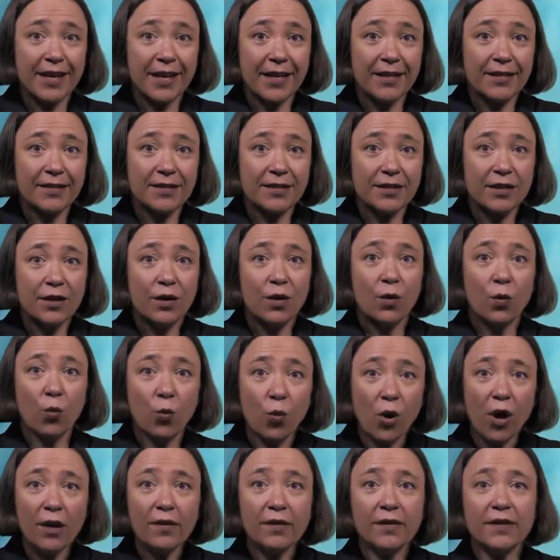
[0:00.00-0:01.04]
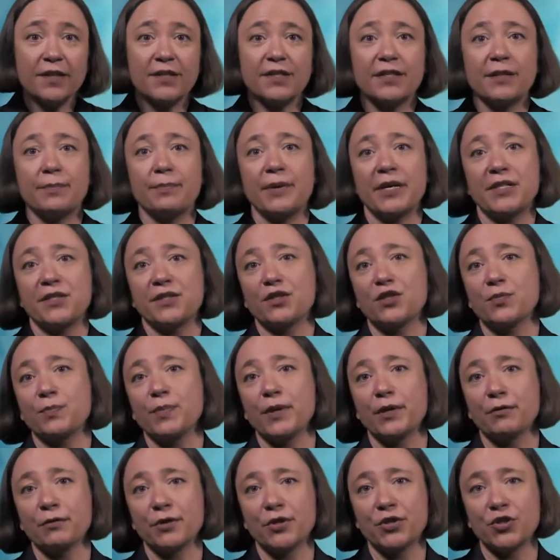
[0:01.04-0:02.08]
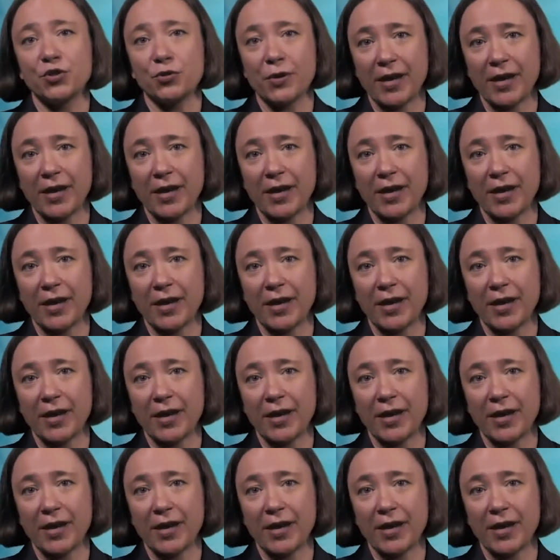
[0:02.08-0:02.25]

And what is the best experience